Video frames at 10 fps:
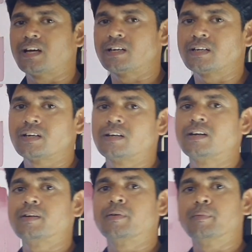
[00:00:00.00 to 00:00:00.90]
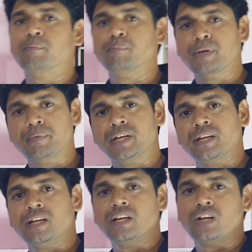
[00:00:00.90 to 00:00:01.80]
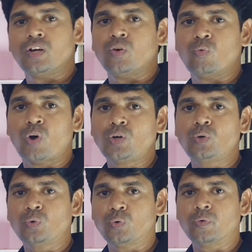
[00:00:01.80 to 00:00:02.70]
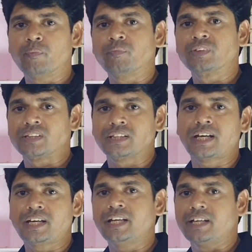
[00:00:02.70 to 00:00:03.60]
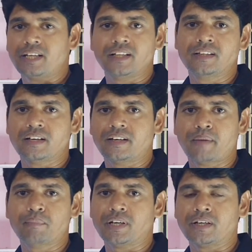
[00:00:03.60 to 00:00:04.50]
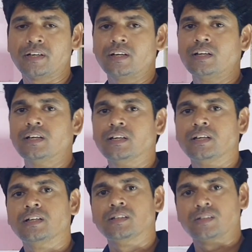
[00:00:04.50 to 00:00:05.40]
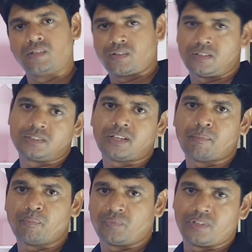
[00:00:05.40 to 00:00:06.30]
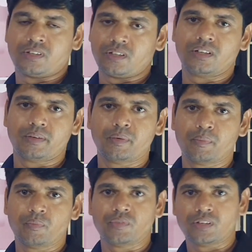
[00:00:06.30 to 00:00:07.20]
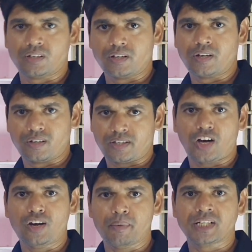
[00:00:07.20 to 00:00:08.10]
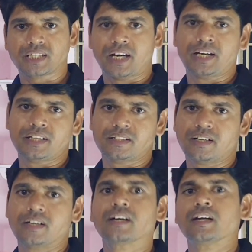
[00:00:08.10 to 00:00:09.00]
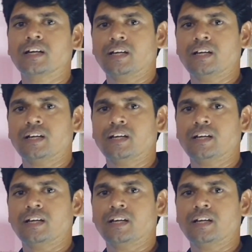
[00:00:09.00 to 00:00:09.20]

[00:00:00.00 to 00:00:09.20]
are maybe 1 to 30 in the number. Some trilobites contain the